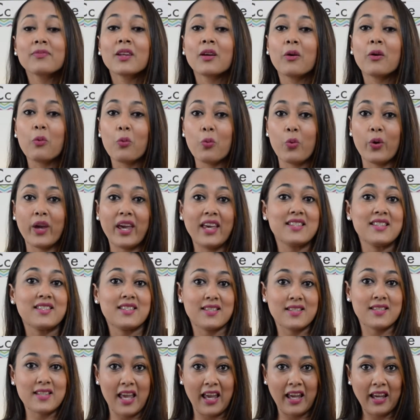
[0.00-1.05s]
We
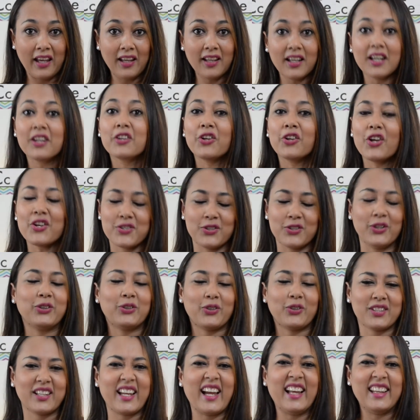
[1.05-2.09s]
sing. Nosotros
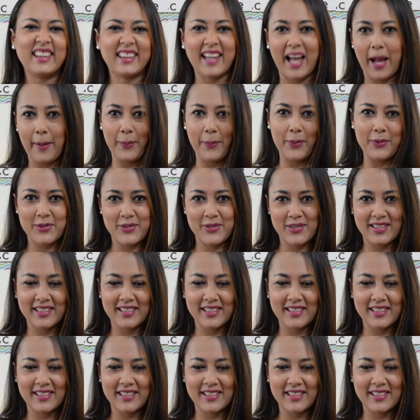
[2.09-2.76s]
cantamos.